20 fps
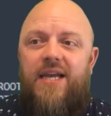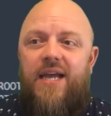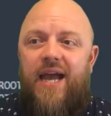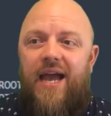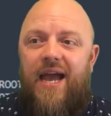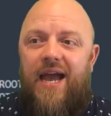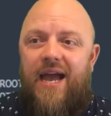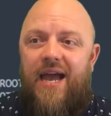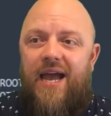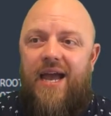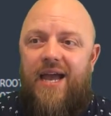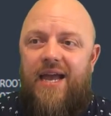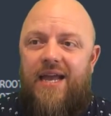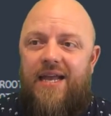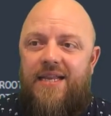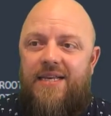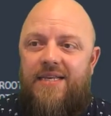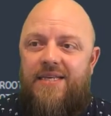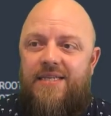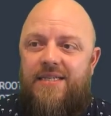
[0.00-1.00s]

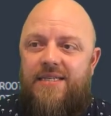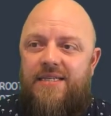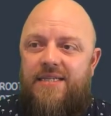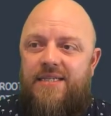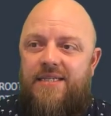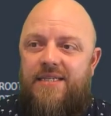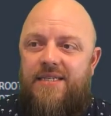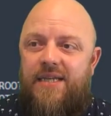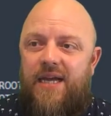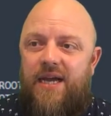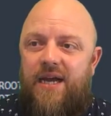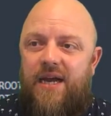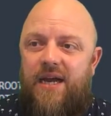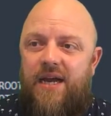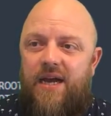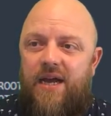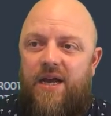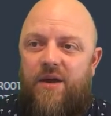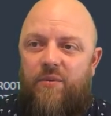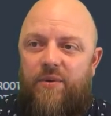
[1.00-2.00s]
And
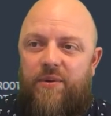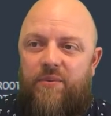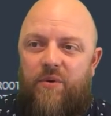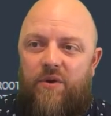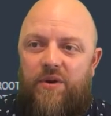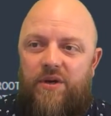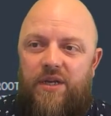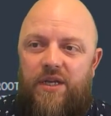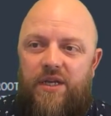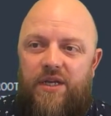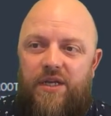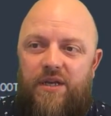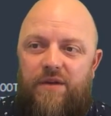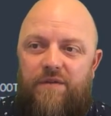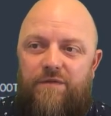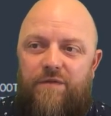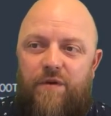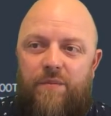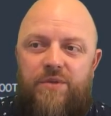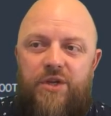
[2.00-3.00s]
we want
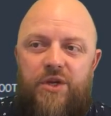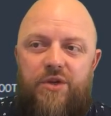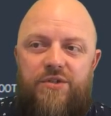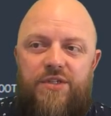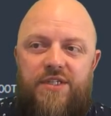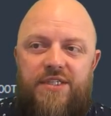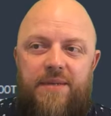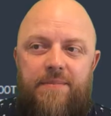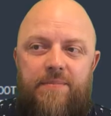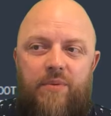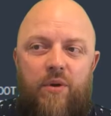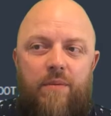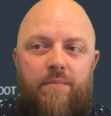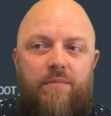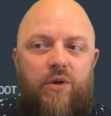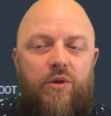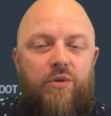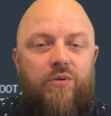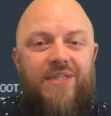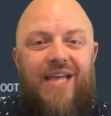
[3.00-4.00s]
from users import
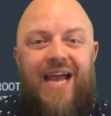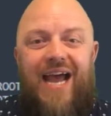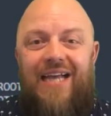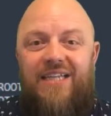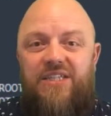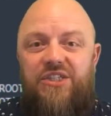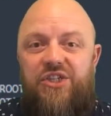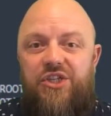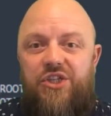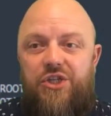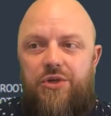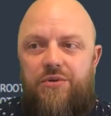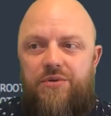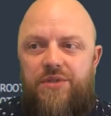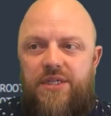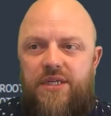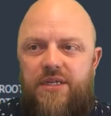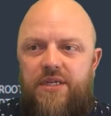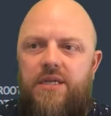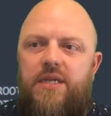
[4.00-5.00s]
models as
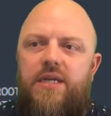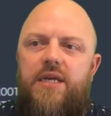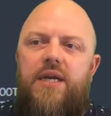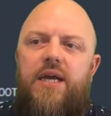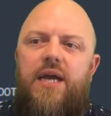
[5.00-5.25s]
user.